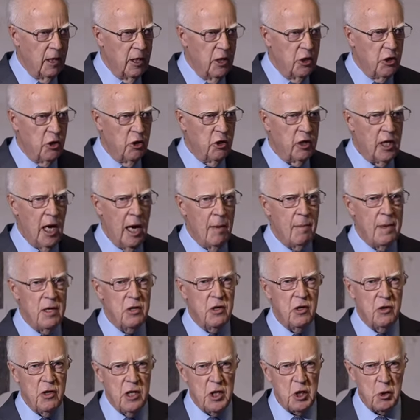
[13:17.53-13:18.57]
should come
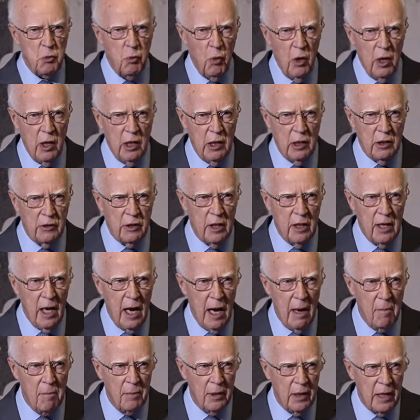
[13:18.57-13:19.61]
into this world and
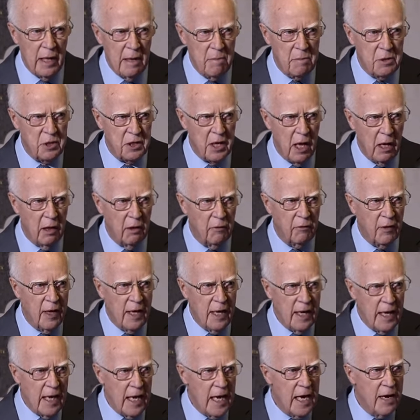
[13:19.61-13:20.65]
humble
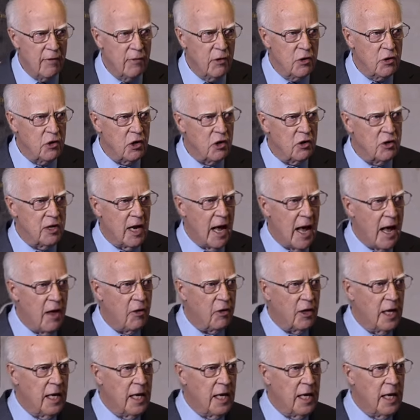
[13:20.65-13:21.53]
himself even to death,